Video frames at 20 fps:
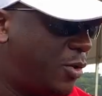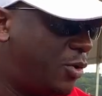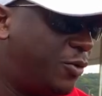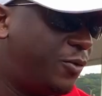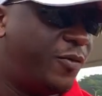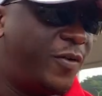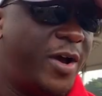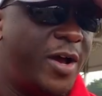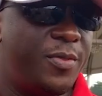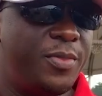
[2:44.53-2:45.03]

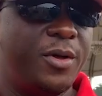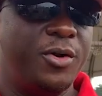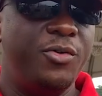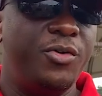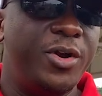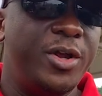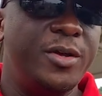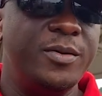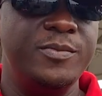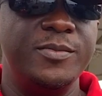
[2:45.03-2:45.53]
You'll find the
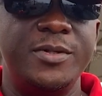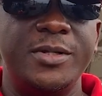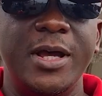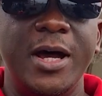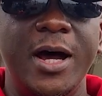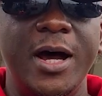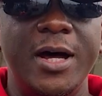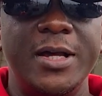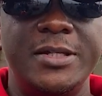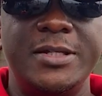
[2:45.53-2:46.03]
rims
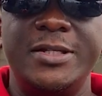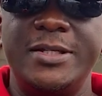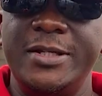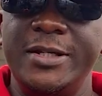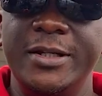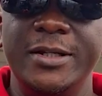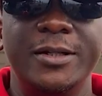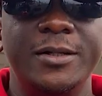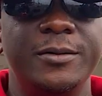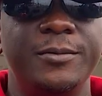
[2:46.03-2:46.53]
are
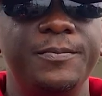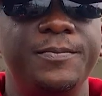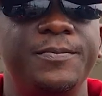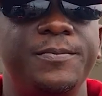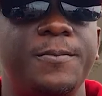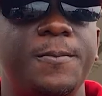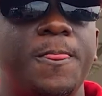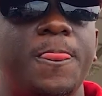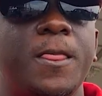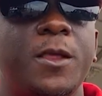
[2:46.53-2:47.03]
steel.
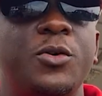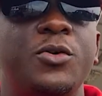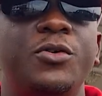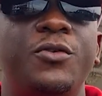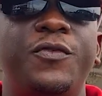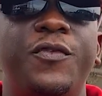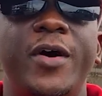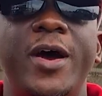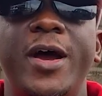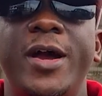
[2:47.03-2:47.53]

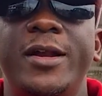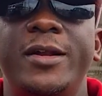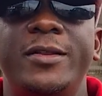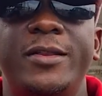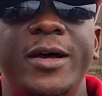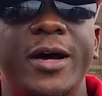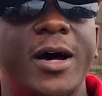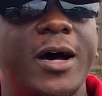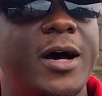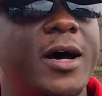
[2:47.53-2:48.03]
You'll
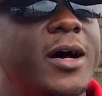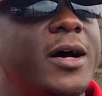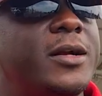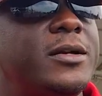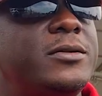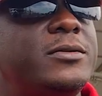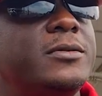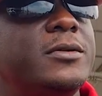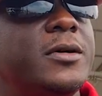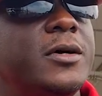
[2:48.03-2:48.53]
find the
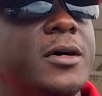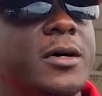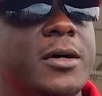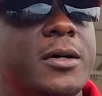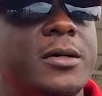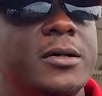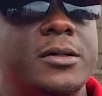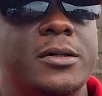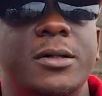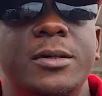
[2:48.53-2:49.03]

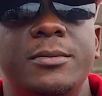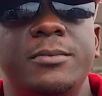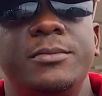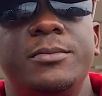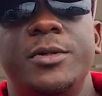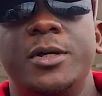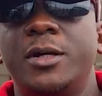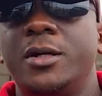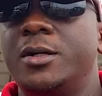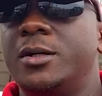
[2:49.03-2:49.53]
um,
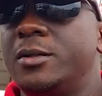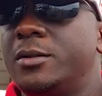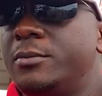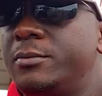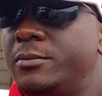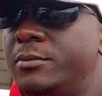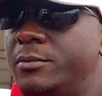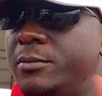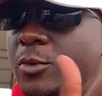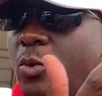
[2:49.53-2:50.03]
the,
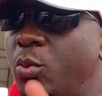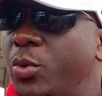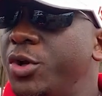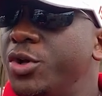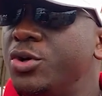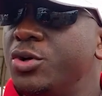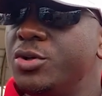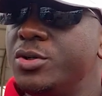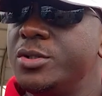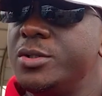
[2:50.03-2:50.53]
the
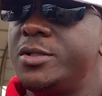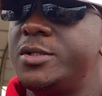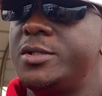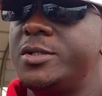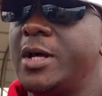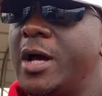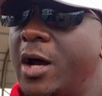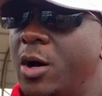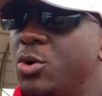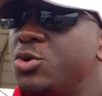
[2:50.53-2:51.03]

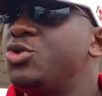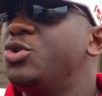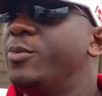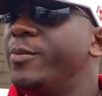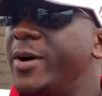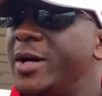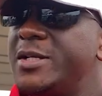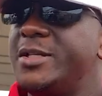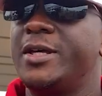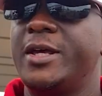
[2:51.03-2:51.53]
windows are
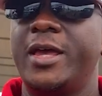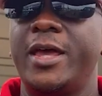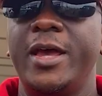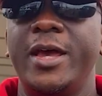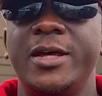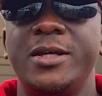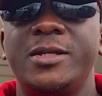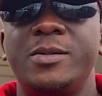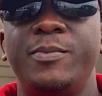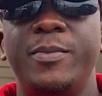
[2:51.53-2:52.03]
automatic,
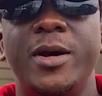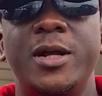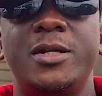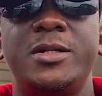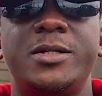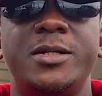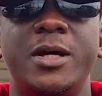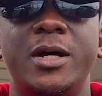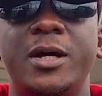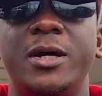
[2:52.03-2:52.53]
yes,
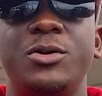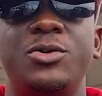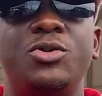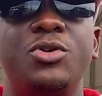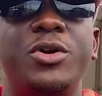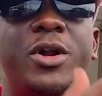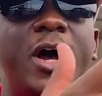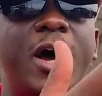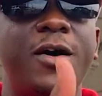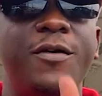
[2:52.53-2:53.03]
but uh, you
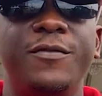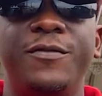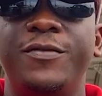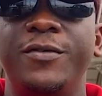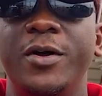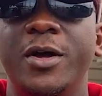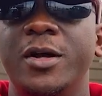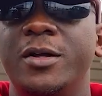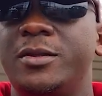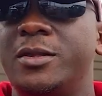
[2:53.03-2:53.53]
don't have
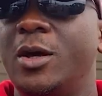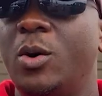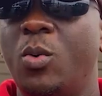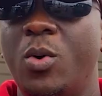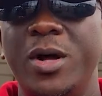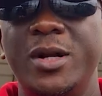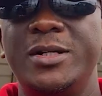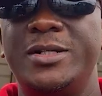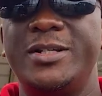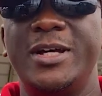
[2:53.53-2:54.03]
the
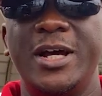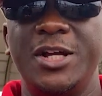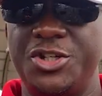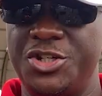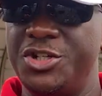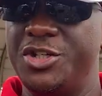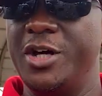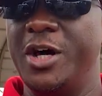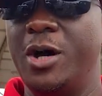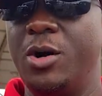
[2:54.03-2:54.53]
one
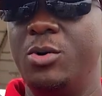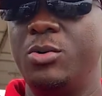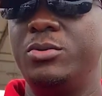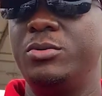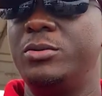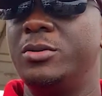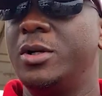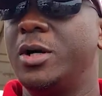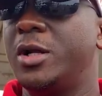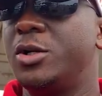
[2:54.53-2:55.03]
touch
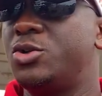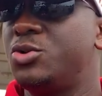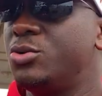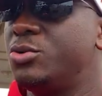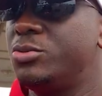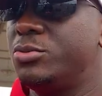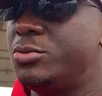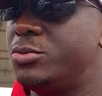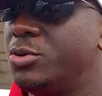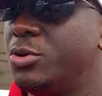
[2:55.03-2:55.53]
down uh, to,
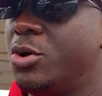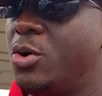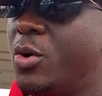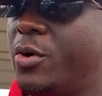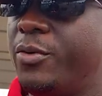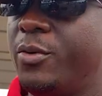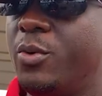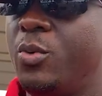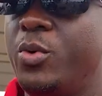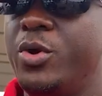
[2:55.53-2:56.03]
to
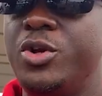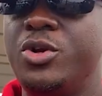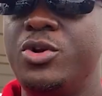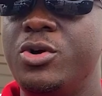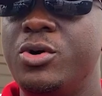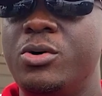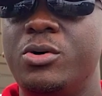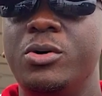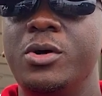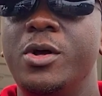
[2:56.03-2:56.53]
lower the
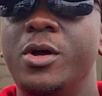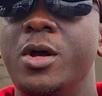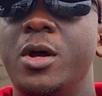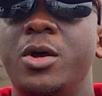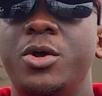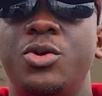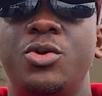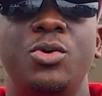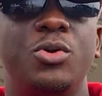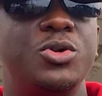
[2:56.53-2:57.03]
window.
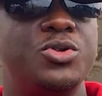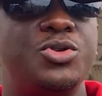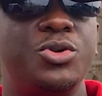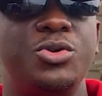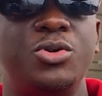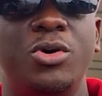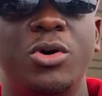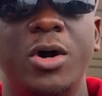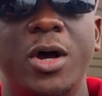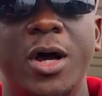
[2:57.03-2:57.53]
You
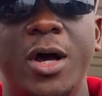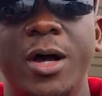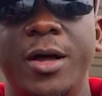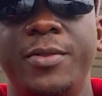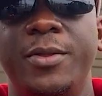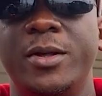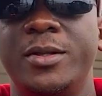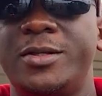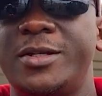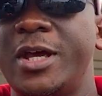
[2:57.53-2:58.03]
also do,
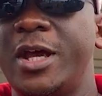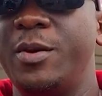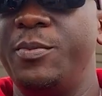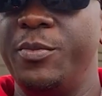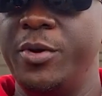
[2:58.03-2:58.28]
uh, the side